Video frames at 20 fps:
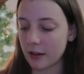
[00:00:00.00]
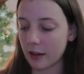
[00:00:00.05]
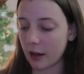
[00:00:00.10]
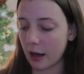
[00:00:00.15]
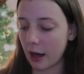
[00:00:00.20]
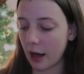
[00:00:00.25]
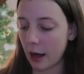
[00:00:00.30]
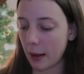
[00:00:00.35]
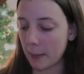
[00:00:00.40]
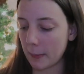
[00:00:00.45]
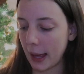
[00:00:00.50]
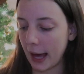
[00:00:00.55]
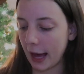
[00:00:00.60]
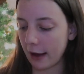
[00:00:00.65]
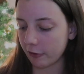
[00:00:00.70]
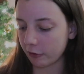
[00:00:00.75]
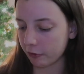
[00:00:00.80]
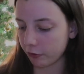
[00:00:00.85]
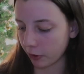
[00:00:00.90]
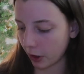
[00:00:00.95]

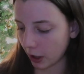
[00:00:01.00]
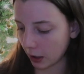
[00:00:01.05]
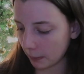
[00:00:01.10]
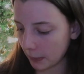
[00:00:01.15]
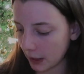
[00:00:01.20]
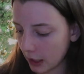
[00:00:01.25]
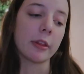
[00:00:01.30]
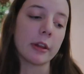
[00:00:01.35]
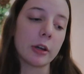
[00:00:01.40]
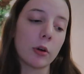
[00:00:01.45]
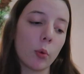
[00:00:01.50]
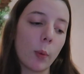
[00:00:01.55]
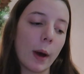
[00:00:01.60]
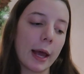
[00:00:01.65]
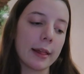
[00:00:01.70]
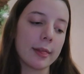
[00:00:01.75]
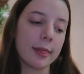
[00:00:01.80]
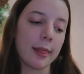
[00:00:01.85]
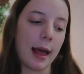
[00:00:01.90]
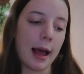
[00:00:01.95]
have in front of me. Little
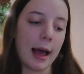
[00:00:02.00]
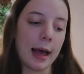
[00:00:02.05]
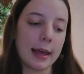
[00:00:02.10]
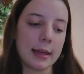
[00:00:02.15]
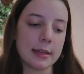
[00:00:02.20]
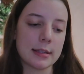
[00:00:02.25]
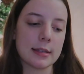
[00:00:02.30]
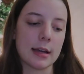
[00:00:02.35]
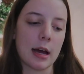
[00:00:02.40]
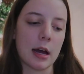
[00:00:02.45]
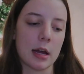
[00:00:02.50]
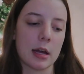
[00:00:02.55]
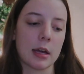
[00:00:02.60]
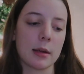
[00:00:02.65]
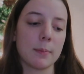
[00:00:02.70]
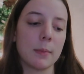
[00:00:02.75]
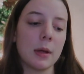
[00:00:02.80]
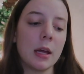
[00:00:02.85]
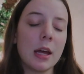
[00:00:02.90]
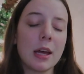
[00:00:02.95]
White Lies,
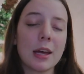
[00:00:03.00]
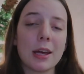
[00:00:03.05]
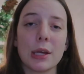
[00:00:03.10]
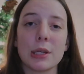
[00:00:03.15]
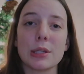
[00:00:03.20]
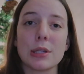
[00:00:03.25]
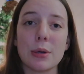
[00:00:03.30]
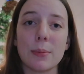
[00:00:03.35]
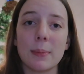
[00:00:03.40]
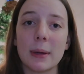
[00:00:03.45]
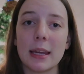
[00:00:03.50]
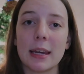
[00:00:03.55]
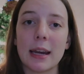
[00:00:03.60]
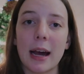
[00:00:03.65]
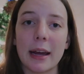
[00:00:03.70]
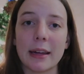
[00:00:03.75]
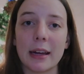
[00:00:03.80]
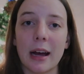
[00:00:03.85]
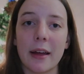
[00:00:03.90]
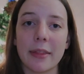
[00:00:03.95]
I'm assuming
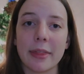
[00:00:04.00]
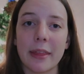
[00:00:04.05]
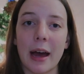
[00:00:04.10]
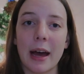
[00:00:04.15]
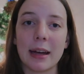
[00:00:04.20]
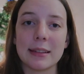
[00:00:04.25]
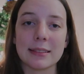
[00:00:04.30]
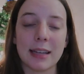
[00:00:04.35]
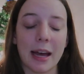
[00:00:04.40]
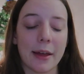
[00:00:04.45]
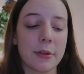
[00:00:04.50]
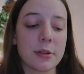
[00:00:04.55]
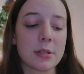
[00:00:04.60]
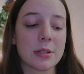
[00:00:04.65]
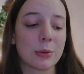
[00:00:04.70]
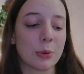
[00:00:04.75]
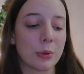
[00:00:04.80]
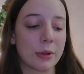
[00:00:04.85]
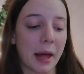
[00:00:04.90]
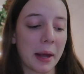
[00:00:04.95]
I got that at the
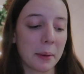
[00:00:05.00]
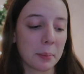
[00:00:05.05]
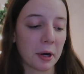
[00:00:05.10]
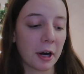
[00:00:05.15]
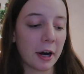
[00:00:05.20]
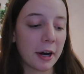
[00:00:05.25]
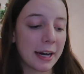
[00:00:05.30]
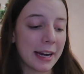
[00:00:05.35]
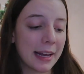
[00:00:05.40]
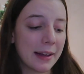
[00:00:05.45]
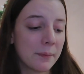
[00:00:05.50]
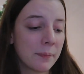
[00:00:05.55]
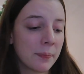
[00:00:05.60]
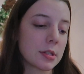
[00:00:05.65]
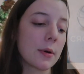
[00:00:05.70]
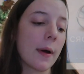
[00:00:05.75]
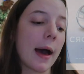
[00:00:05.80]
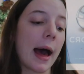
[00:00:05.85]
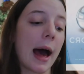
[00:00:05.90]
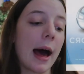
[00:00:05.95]
school library.
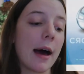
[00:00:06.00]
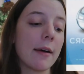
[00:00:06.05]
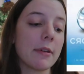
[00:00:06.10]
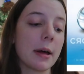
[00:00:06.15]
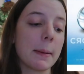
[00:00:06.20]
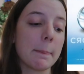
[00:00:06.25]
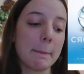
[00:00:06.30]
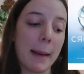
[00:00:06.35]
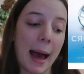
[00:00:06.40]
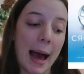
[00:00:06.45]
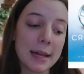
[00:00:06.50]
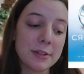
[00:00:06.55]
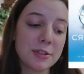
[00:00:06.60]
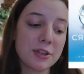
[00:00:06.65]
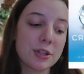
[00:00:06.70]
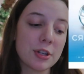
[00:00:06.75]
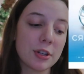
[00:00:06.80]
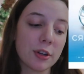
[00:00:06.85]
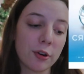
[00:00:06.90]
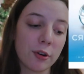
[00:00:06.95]
So have
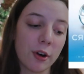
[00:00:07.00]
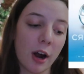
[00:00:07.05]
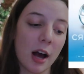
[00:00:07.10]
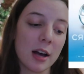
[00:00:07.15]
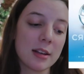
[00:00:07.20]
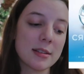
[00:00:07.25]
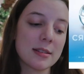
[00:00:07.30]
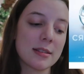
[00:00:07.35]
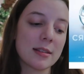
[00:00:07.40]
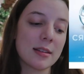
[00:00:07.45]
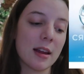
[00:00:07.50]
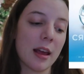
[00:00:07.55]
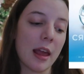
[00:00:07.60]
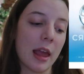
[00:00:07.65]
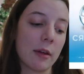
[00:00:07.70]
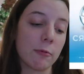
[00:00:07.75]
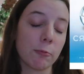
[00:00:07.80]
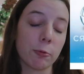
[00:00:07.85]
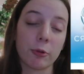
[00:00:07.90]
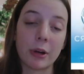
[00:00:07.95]
Matched, Cross,
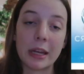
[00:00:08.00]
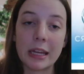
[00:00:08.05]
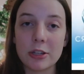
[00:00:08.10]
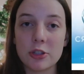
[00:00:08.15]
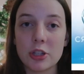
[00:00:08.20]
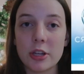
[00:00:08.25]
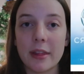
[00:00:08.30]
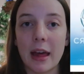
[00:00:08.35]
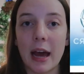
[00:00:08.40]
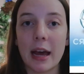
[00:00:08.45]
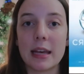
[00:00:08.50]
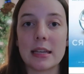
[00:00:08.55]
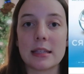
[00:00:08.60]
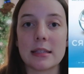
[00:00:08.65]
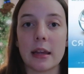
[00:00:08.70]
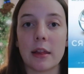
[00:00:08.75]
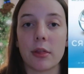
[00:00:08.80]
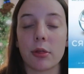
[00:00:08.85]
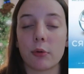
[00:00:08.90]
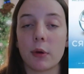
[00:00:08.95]
and Reach. That is
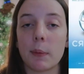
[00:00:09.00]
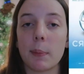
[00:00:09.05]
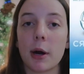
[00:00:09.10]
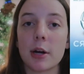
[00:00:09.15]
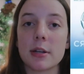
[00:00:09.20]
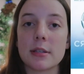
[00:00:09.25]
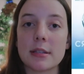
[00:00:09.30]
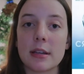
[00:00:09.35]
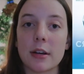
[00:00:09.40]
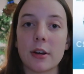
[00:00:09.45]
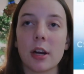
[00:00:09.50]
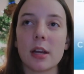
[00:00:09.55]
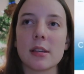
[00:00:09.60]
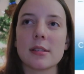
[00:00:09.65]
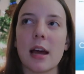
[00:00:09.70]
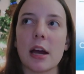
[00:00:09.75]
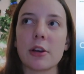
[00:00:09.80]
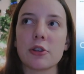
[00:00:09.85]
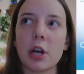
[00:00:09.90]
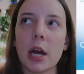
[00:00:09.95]
a three-part series.
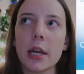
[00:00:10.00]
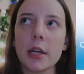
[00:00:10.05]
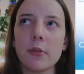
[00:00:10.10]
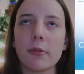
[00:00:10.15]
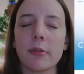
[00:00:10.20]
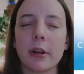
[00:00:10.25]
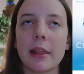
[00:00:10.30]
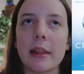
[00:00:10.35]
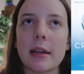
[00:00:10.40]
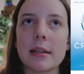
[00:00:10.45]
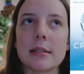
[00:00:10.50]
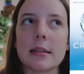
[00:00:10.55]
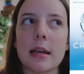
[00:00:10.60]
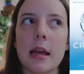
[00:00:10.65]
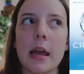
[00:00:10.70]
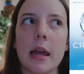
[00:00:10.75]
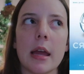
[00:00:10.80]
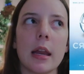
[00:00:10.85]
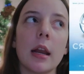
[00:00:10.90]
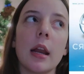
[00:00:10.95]
I tried to read this
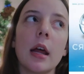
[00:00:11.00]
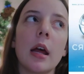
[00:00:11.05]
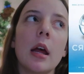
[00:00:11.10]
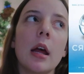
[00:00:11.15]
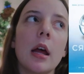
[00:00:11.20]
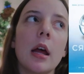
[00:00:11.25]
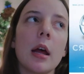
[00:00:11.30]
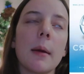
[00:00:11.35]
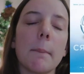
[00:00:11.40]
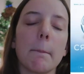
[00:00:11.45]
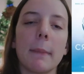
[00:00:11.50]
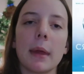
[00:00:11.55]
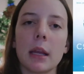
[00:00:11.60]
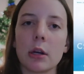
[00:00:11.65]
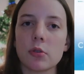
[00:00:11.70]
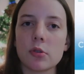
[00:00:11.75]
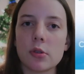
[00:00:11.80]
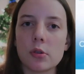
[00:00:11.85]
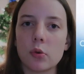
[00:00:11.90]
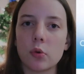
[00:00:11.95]
in
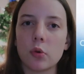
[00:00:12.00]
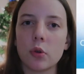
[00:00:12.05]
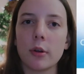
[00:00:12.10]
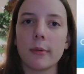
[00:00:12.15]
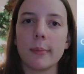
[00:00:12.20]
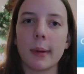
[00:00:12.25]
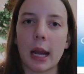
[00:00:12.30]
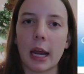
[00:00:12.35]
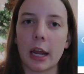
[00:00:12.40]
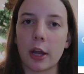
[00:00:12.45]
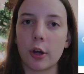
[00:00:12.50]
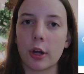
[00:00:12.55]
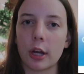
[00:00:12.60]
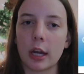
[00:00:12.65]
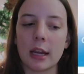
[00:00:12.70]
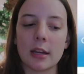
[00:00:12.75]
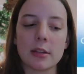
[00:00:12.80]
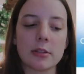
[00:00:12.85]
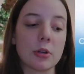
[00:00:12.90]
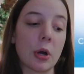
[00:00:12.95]
middle school, but I
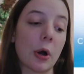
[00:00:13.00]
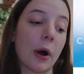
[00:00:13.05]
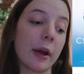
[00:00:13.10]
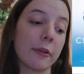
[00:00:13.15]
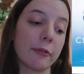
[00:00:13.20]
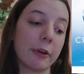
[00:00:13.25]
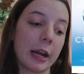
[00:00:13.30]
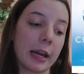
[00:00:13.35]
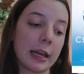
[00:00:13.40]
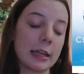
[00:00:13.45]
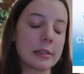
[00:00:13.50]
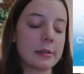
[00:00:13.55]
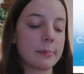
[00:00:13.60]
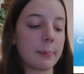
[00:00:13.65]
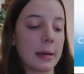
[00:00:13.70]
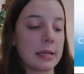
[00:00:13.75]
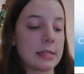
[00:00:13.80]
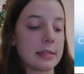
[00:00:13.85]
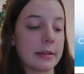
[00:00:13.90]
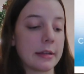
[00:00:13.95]
couldn't, so I read it
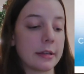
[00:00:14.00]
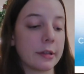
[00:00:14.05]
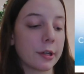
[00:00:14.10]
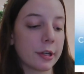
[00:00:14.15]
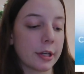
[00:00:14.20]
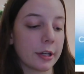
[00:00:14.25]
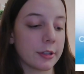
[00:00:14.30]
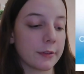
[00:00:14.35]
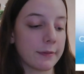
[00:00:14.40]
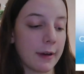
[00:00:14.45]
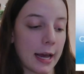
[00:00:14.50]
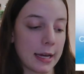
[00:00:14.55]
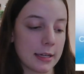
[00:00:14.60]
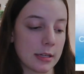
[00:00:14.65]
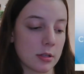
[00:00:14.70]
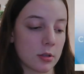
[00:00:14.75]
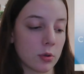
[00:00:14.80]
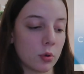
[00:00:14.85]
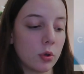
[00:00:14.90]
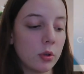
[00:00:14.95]
my senior year of high
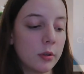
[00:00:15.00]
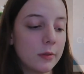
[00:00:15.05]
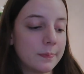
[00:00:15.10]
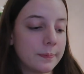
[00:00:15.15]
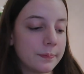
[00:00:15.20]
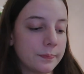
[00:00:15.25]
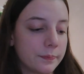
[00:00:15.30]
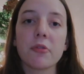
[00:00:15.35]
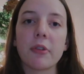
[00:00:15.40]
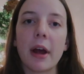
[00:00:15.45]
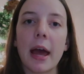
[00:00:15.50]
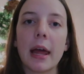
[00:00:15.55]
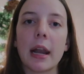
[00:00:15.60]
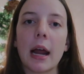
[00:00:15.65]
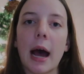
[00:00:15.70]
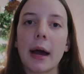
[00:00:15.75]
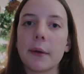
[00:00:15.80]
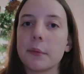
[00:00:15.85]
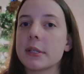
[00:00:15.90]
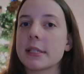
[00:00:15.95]
school. Read
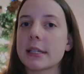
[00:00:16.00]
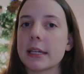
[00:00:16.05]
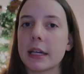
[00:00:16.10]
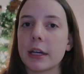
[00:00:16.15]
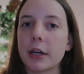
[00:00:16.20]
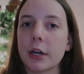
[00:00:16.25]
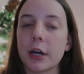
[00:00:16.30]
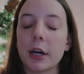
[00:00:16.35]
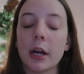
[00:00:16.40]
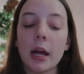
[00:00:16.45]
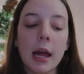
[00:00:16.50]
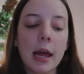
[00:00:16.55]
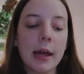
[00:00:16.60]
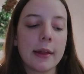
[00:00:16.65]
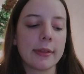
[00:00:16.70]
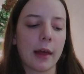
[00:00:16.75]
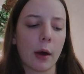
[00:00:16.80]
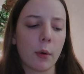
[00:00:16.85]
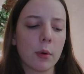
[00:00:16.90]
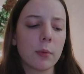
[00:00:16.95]
I Was Here.
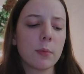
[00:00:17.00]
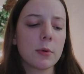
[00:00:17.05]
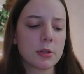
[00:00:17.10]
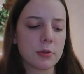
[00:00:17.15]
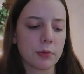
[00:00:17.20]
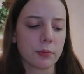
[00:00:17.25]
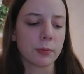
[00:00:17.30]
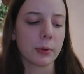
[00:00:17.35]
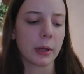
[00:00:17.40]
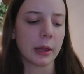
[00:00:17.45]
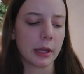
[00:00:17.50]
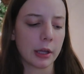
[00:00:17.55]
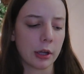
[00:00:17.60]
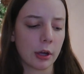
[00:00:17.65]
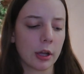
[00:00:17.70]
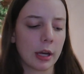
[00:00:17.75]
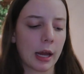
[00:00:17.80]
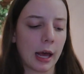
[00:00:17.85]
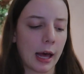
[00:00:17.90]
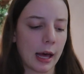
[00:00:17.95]
That one was really
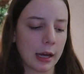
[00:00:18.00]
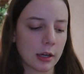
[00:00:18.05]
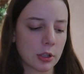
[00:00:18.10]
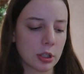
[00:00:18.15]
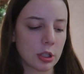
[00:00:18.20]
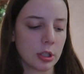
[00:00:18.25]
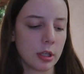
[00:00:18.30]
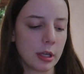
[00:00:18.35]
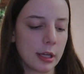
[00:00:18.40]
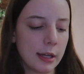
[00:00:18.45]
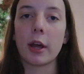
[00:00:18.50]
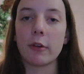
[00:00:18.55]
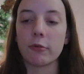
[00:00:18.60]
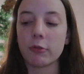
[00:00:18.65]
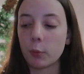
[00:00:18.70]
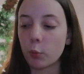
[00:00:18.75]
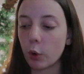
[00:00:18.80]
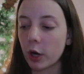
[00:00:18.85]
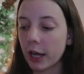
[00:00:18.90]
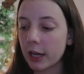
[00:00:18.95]
good, actually.
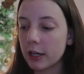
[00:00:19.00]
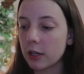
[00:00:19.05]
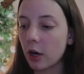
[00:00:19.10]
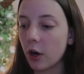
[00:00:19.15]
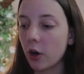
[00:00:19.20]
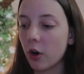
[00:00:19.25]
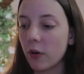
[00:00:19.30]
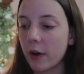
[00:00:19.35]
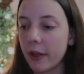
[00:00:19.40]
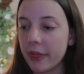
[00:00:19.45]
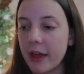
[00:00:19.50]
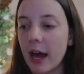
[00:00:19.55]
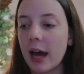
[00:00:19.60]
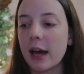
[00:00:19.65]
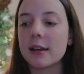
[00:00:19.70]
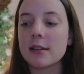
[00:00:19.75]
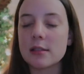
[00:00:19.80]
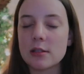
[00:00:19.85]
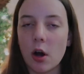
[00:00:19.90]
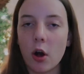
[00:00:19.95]
From what I know,
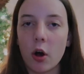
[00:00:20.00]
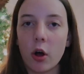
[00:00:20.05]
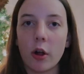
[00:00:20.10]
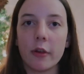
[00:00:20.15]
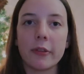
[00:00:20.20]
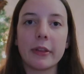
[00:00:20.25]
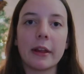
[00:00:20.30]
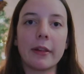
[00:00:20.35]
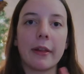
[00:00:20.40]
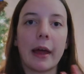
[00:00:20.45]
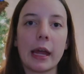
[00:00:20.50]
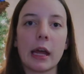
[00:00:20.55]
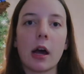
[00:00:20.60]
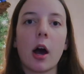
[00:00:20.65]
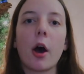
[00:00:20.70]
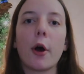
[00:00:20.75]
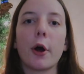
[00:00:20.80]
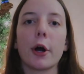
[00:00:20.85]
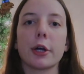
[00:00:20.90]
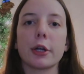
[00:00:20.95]
that is all the like
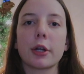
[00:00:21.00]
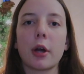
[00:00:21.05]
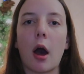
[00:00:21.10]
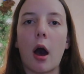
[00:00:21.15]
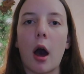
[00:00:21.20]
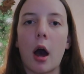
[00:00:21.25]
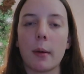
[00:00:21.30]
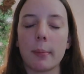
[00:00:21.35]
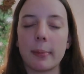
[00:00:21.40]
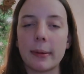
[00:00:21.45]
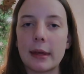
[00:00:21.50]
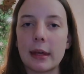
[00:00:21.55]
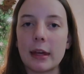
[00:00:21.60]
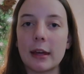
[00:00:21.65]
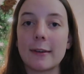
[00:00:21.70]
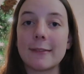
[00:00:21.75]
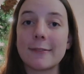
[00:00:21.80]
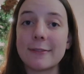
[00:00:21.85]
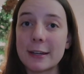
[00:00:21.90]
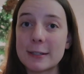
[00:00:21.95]
hard
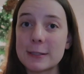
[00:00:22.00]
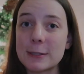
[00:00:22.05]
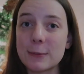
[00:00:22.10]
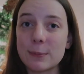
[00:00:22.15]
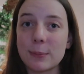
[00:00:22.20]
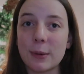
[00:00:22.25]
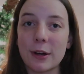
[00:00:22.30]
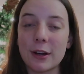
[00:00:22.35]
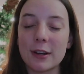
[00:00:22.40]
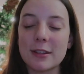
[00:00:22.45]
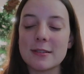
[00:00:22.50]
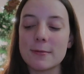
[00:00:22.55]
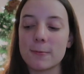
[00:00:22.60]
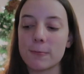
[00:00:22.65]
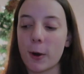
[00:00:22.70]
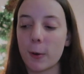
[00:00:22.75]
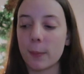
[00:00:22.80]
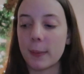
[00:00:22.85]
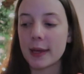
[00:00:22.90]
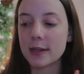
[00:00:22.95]
copy fiction books,
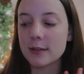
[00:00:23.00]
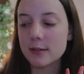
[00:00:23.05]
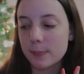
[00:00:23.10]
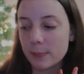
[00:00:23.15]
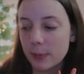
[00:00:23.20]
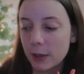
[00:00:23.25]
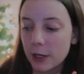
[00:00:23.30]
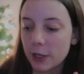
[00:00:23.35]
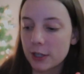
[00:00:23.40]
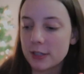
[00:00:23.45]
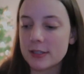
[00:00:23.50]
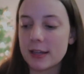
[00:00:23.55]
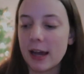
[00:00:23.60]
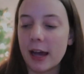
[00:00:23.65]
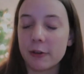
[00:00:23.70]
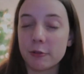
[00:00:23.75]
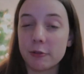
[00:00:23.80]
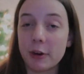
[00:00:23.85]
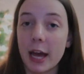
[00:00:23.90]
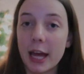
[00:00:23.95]
romance books
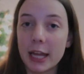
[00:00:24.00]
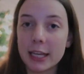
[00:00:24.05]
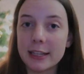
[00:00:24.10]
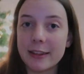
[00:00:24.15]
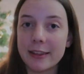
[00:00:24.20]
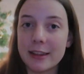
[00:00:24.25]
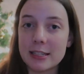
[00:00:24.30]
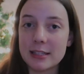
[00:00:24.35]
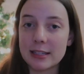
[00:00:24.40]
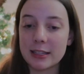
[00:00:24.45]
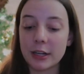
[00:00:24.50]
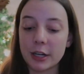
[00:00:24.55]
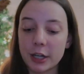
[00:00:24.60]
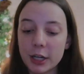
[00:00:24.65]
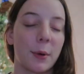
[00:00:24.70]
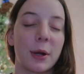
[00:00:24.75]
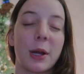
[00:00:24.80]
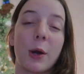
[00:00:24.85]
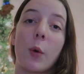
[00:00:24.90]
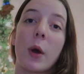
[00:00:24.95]
I read this year.
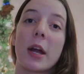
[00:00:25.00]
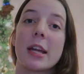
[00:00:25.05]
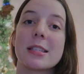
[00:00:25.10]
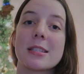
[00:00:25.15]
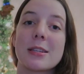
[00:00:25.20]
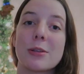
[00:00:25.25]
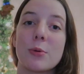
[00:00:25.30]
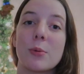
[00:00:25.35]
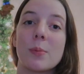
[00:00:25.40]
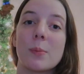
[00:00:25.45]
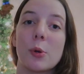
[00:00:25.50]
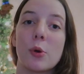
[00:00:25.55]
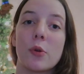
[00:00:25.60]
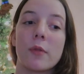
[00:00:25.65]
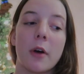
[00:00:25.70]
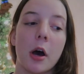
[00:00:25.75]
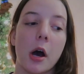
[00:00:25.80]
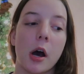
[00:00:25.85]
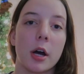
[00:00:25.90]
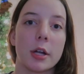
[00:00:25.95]
We're going to
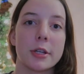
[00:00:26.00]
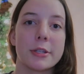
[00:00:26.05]
move on